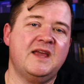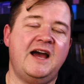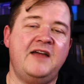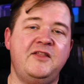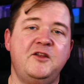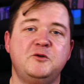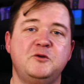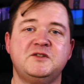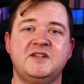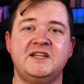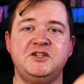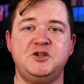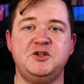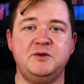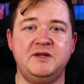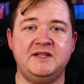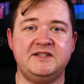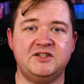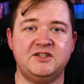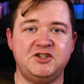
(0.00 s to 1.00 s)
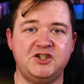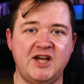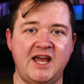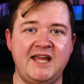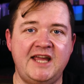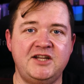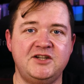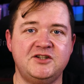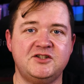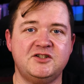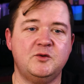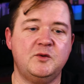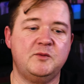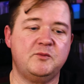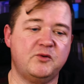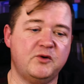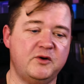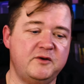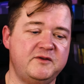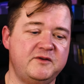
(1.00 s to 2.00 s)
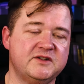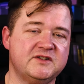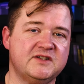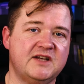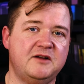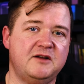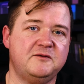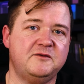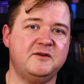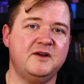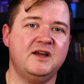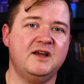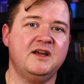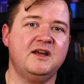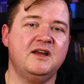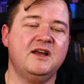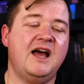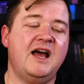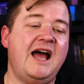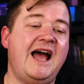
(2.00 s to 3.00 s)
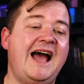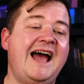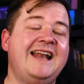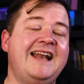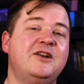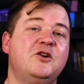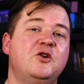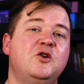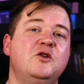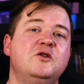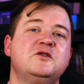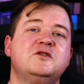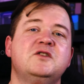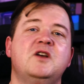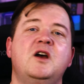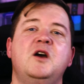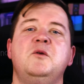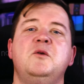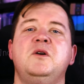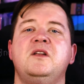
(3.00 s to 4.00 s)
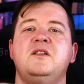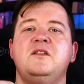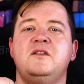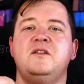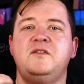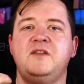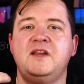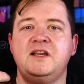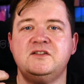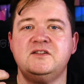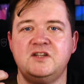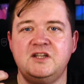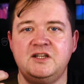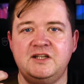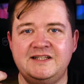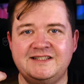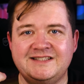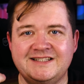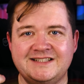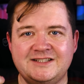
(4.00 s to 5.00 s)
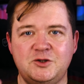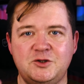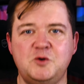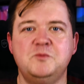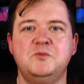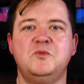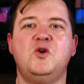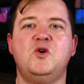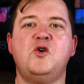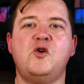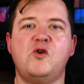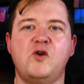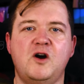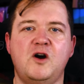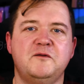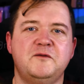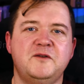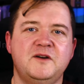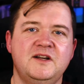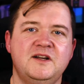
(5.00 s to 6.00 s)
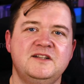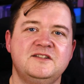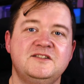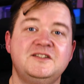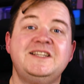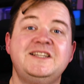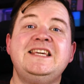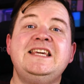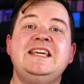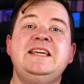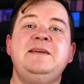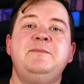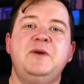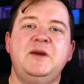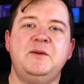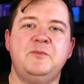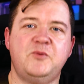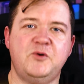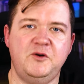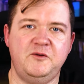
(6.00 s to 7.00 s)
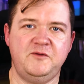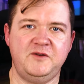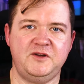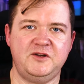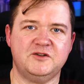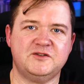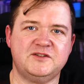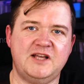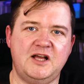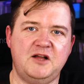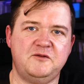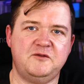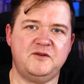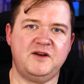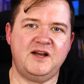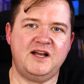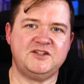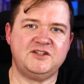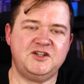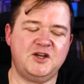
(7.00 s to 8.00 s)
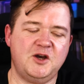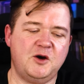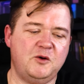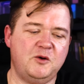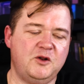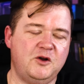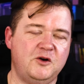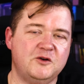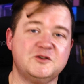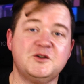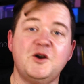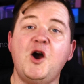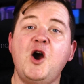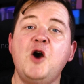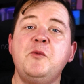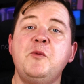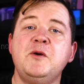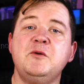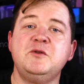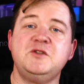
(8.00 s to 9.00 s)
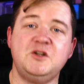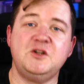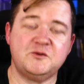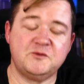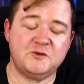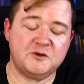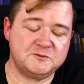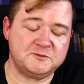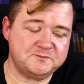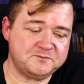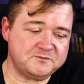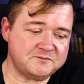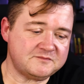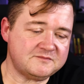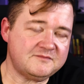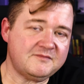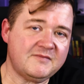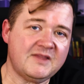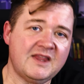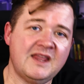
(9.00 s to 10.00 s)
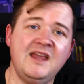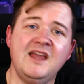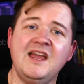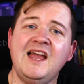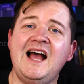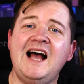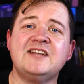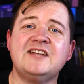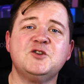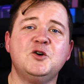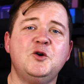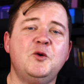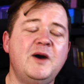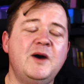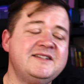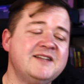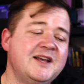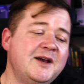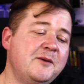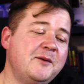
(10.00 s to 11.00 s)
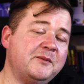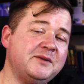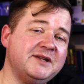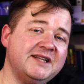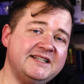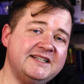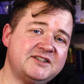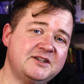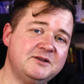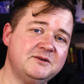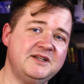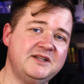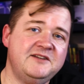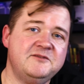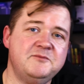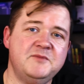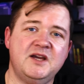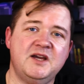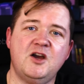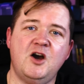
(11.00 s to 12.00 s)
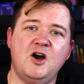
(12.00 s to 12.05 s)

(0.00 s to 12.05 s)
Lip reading: and those things you need to change to improve yourself, and also the things that you need to do more of to keep improving yourself as you go along. So I hope it was useful. As always, please do leave me a